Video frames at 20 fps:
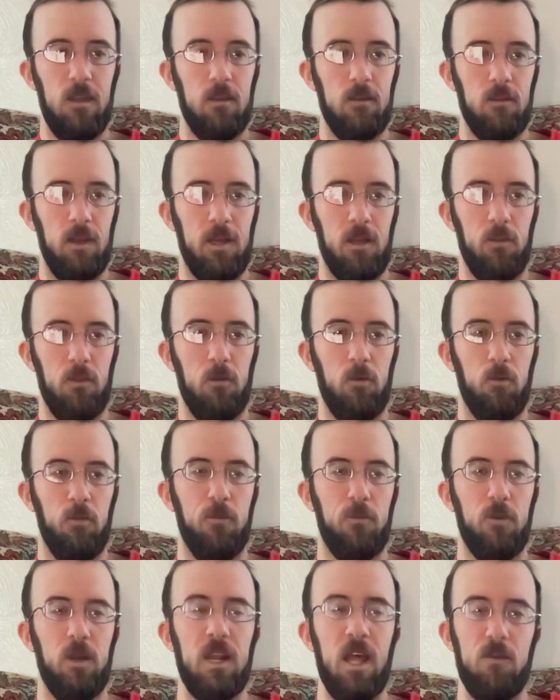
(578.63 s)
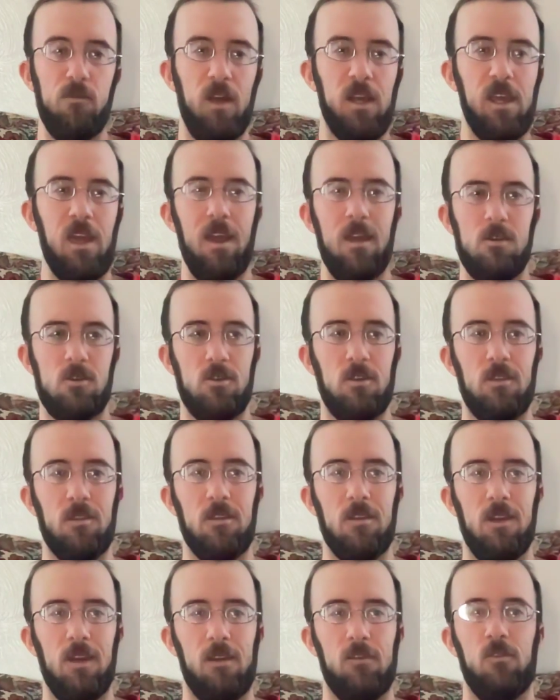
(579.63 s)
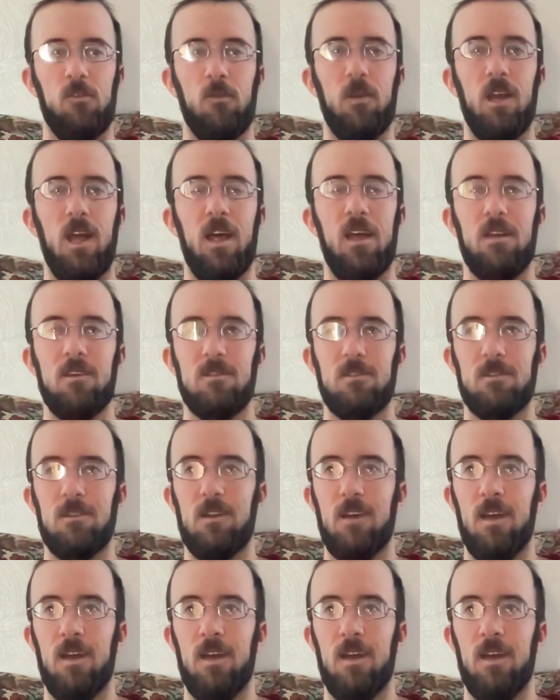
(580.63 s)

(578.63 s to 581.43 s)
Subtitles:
like a little 3 day vacation the next 3 days.